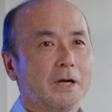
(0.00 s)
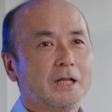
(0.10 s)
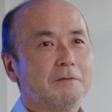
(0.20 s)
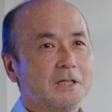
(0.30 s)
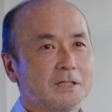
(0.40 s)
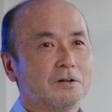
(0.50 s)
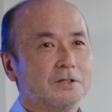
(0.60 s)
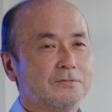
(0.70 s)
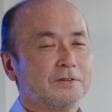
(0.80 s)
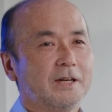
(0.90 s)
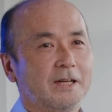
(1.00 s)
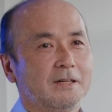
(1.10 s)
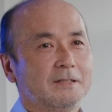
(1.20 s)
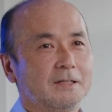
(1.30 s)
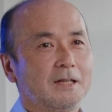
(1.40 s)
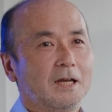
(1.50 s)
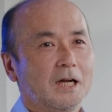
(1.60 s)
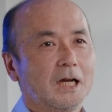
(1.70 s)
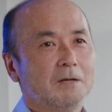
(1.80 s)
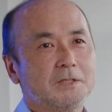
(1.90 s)
My name is Koichi Funaya.
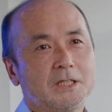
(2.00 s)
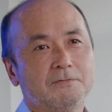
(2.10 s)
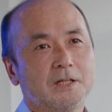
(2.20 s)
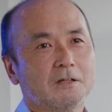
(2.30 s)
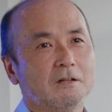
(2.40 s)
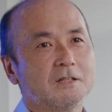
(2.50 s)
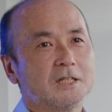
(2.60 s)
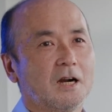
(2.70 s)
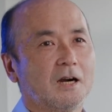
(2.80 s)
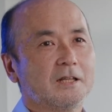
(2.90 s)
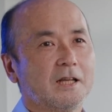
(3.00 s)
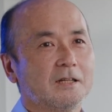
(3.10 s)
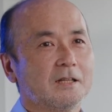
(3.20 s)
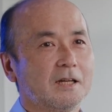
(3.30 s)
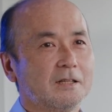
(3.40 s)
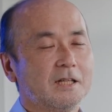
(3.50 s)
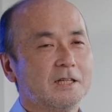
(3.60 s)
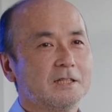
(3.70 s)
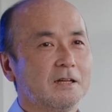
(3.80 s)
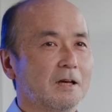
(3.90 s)
I'm Chief Technology Architect at
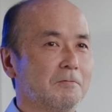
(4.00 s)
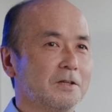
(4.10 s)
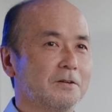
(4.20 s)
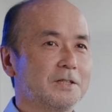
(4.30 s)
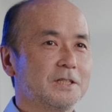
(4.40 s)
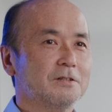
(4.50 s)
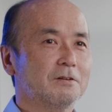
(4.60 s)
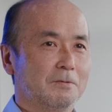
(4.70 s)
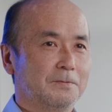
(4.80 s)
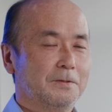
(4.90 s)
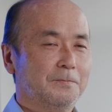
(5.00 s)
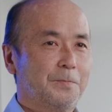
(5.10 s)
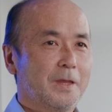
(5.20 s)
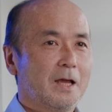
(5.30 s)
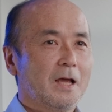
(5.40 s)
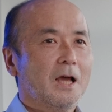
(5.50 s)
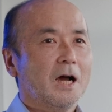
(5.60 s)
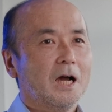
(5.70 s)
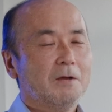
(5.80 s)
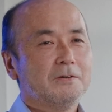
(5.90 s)
NEC Laboratories Europe.
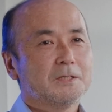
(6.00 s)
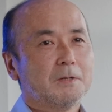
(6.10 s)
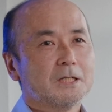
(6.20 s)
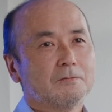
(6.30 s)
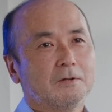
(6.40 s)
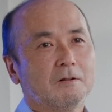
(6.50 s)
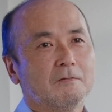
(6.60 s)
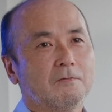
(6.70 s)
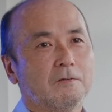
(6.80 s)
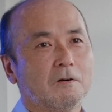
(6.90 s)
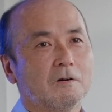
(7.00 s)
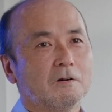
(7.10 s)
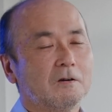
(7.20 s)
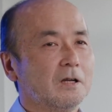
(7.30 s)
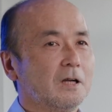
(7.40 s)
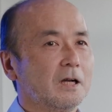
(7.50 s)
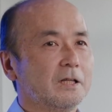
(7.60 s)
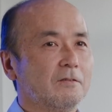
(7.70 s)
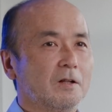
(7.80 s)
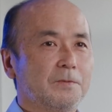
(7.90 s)
I'm responsible for
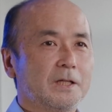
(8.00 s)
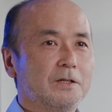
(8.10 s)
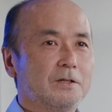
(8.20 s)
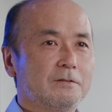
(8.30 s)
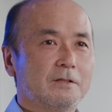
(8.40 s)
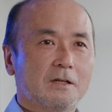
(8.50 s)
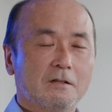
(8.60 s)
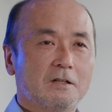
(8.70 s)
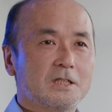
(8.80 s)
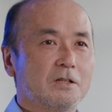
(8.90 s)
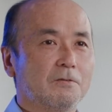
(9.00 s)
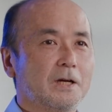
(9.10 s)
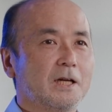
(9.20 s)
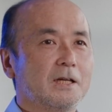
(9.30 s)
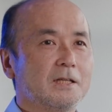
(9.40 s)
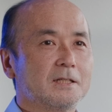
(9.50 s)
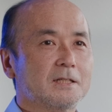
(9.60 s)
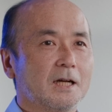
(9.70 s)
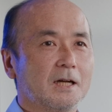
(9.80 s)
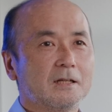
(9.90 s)
developing new technology
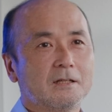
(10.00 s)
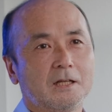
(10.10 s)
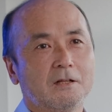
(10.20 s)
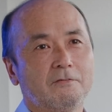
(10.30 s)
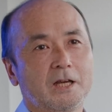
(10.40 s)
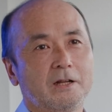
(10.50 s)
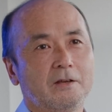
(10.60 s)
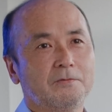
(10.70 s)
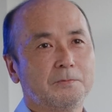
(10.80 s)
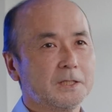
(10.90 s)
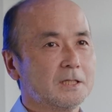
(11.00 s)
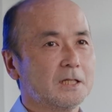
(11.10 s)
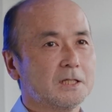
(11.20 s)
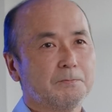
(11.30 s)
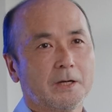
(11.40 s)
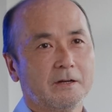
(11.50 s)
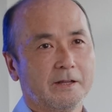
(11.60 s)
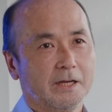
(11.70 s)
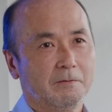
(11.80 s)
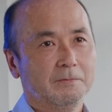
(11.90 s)
domains and innovative business paradigm.